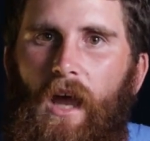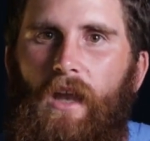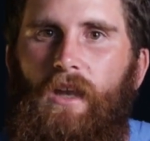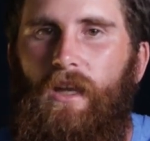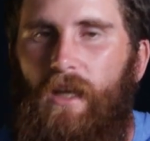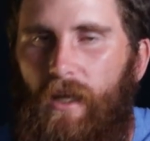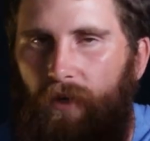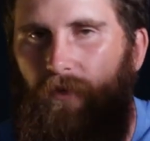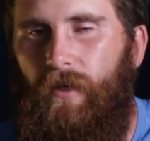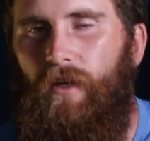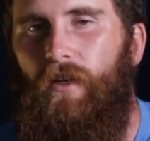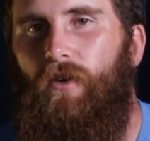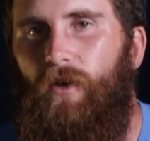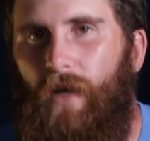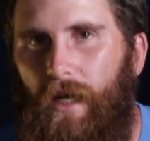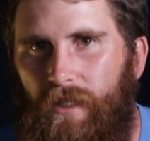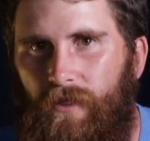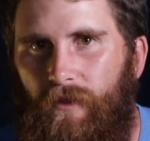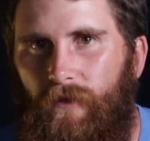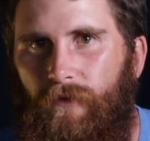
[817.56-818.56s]
and you give an
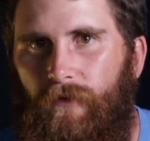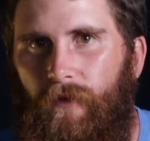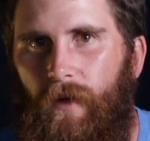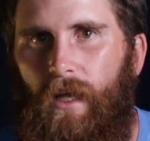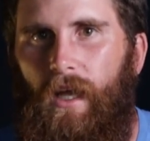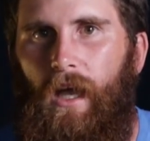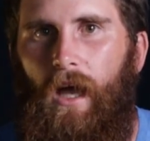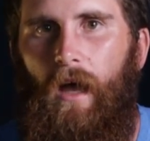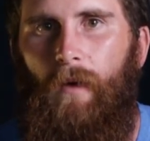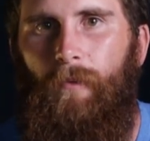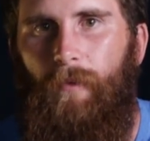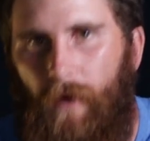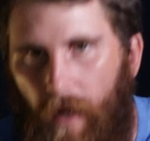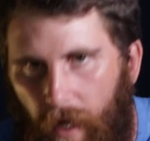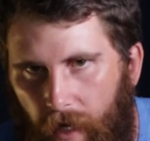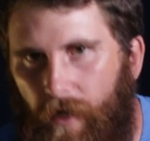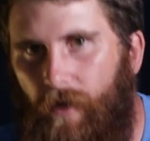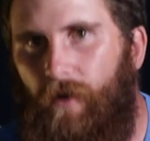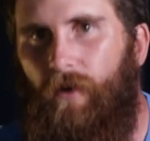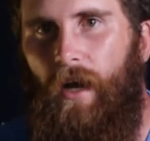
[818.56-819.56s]
aggressive flick up
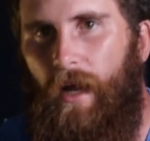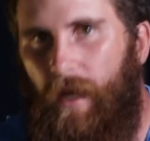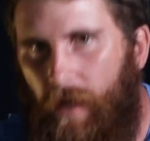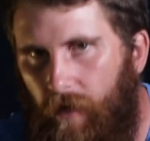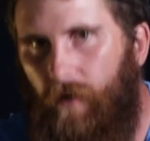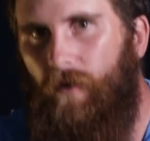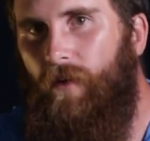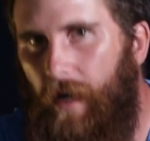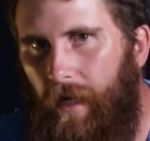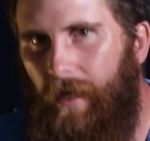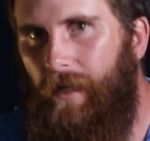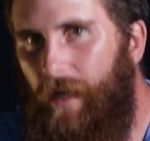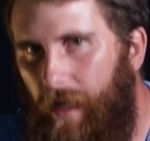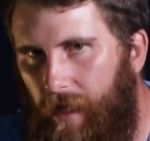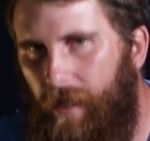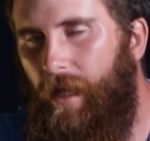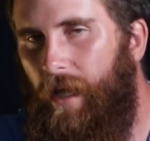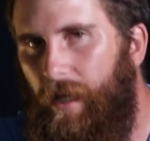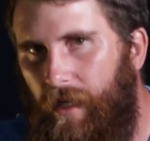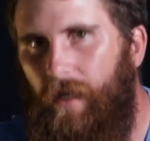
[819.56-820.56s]
and a crank
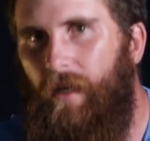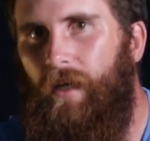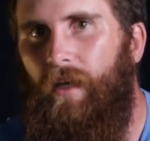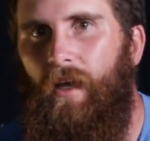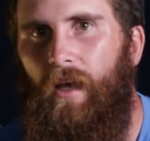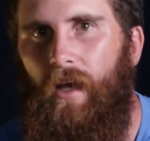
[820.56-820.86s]
like that.